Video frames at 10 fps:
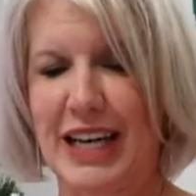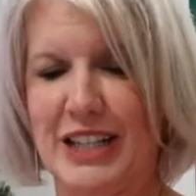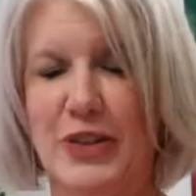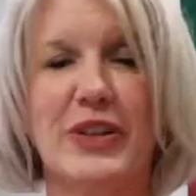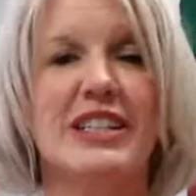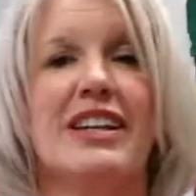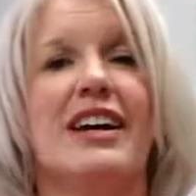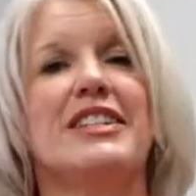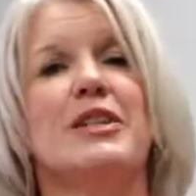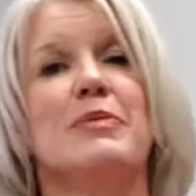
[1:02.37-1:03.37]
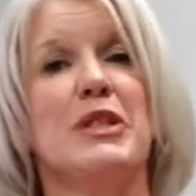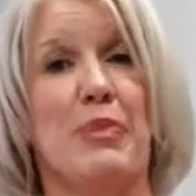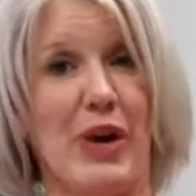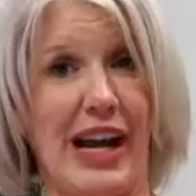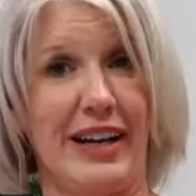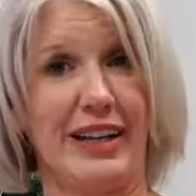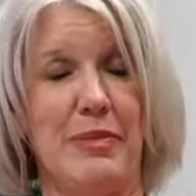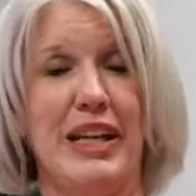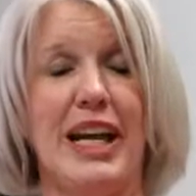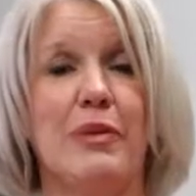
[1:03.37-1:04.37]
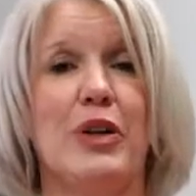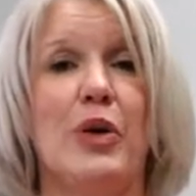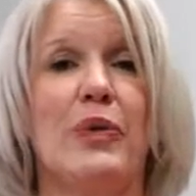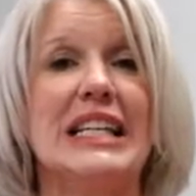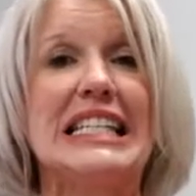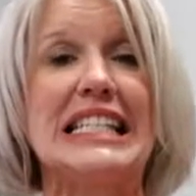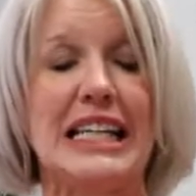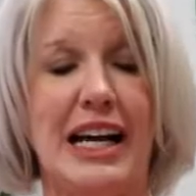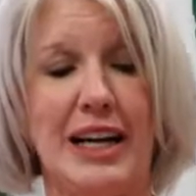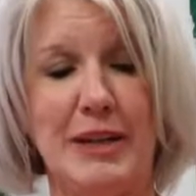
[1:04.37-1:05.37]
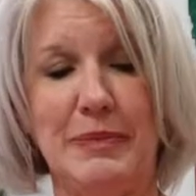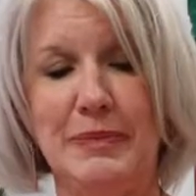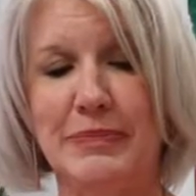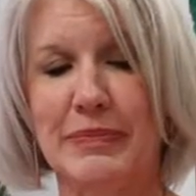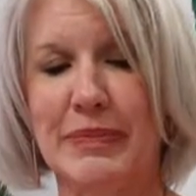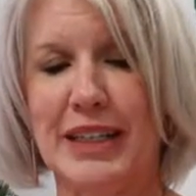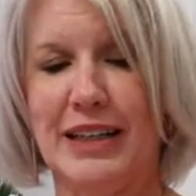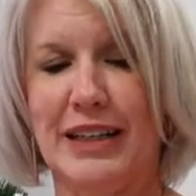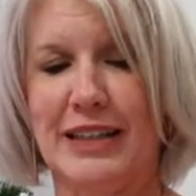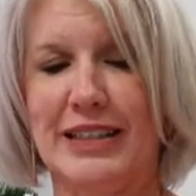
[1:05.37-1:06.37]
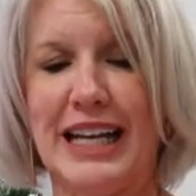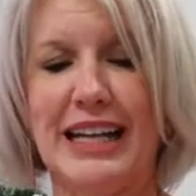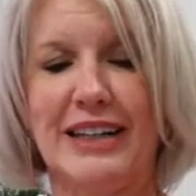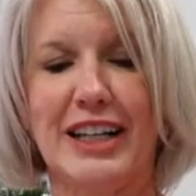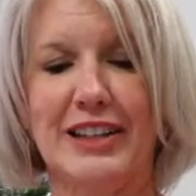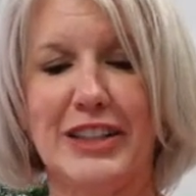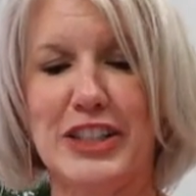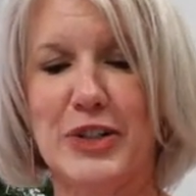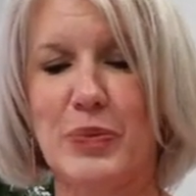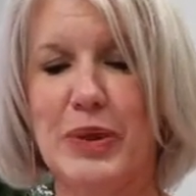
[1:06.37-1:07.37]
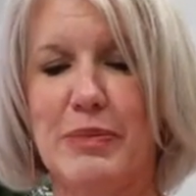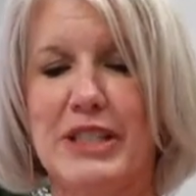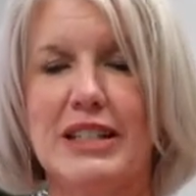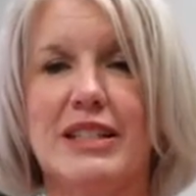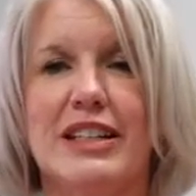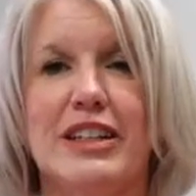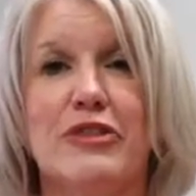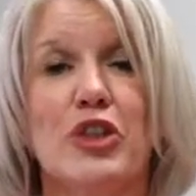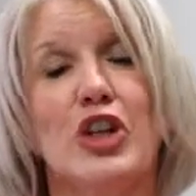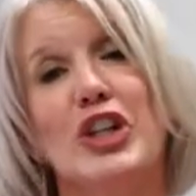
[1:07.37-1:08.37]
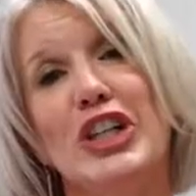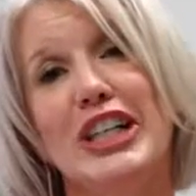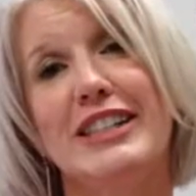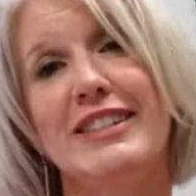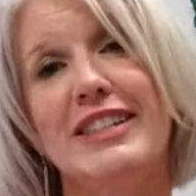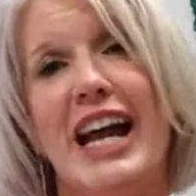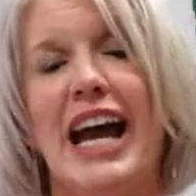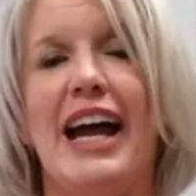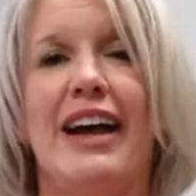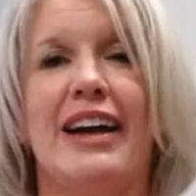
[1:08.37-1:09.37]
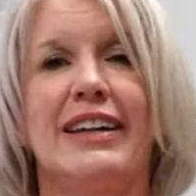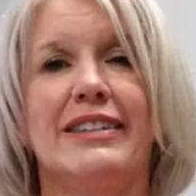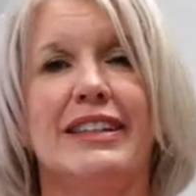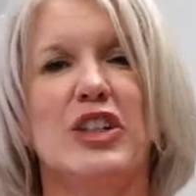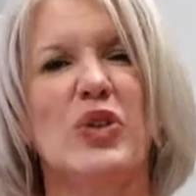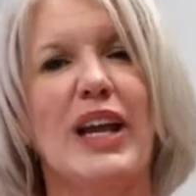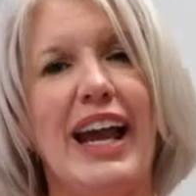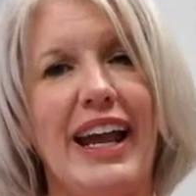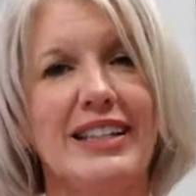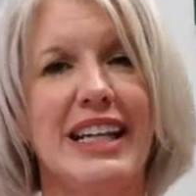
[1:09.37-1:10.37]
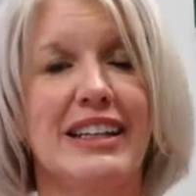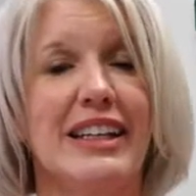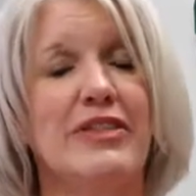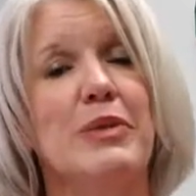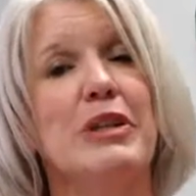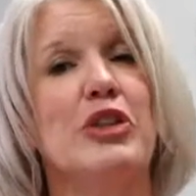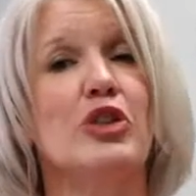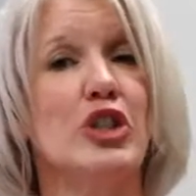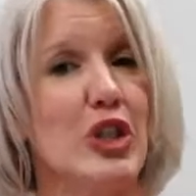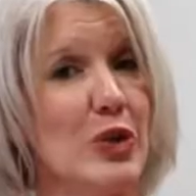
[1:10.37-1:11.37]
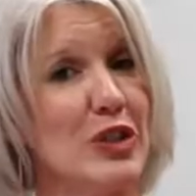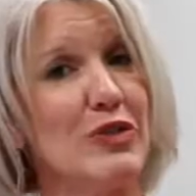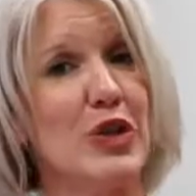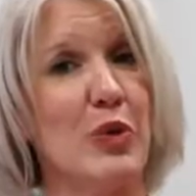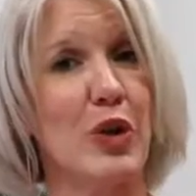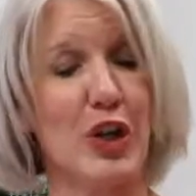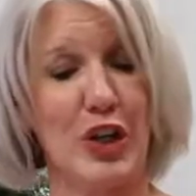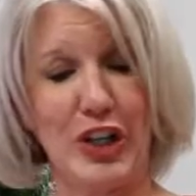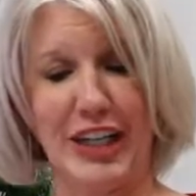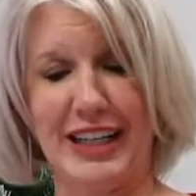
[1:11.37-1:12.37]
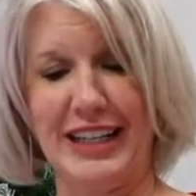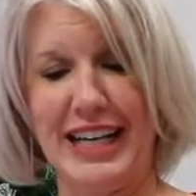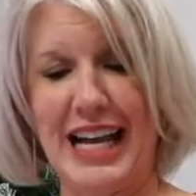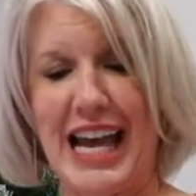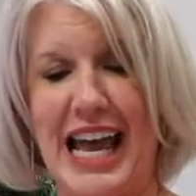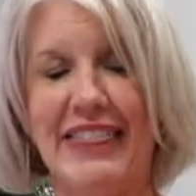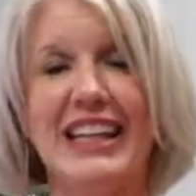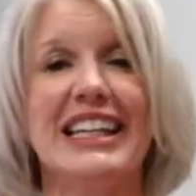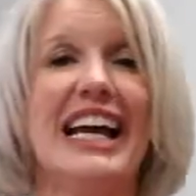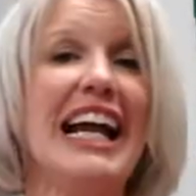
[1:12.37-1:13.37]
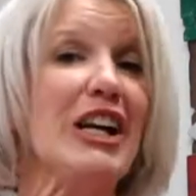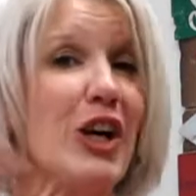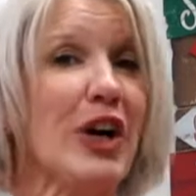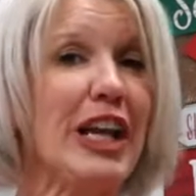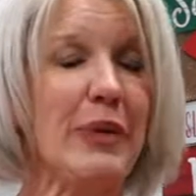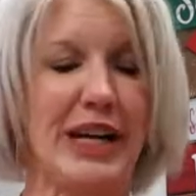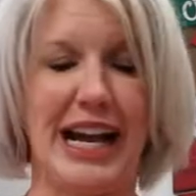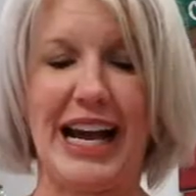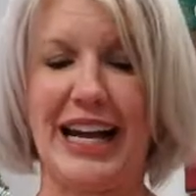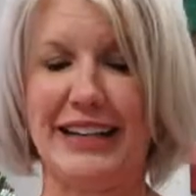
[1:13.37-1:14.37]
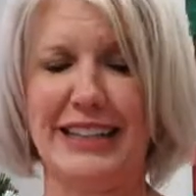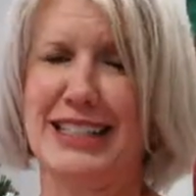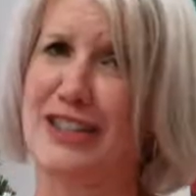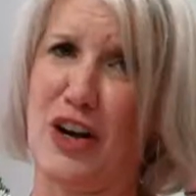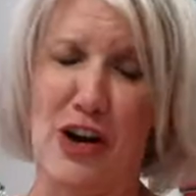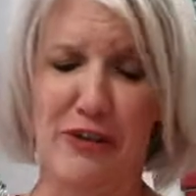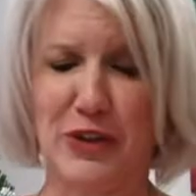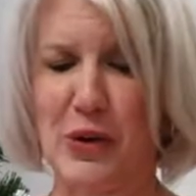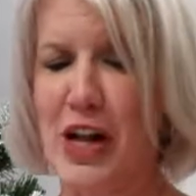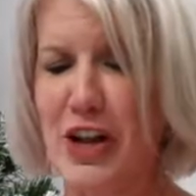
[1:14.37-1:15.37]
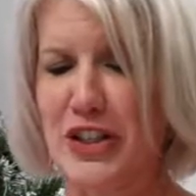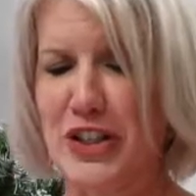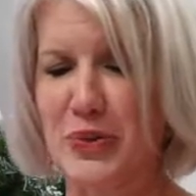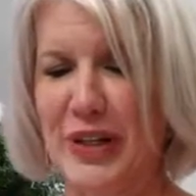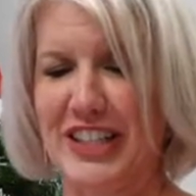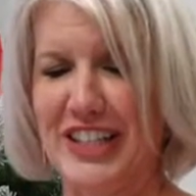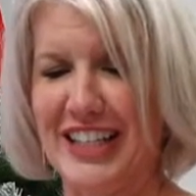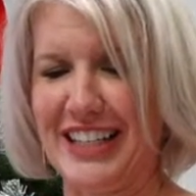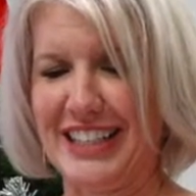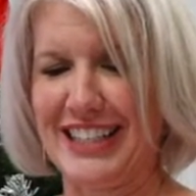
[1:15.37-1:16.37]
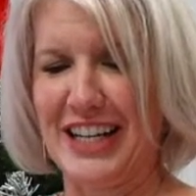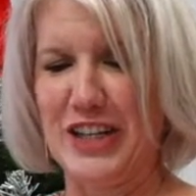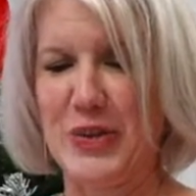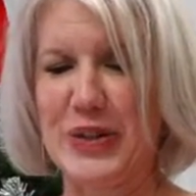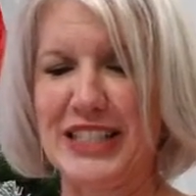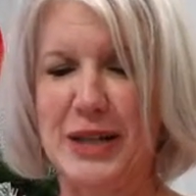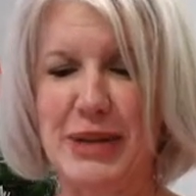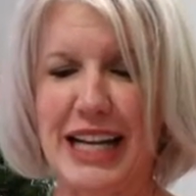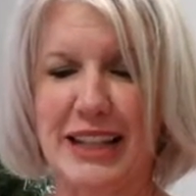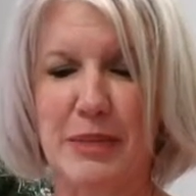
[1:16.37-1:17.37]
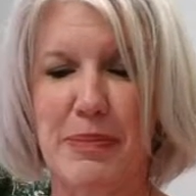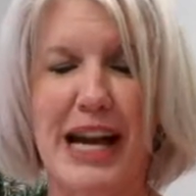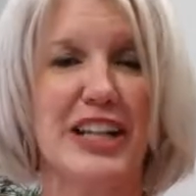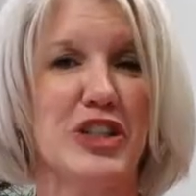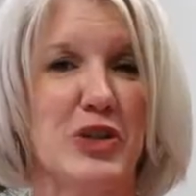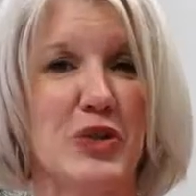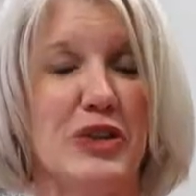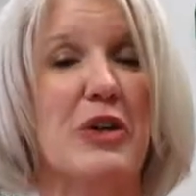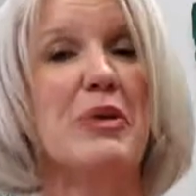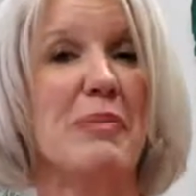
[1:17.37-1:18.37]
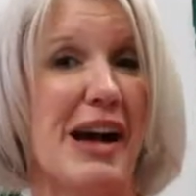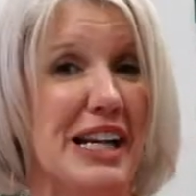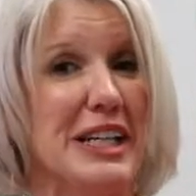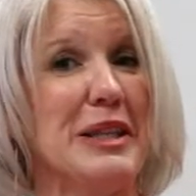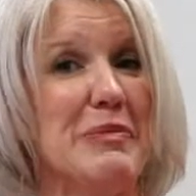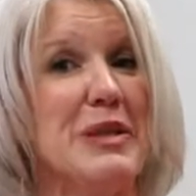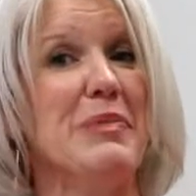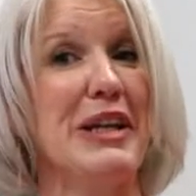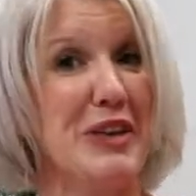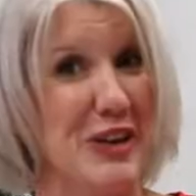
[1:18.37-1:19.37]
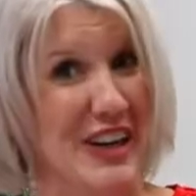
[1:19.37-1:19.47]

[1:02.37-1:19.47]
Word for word: So this custom spread became known that um, St. Nicholas would deliver goods and little cakes and leave them in your shoes if you were good. And then later he would add, this is awful, switches to intimidate the bad children, reminding them to be good.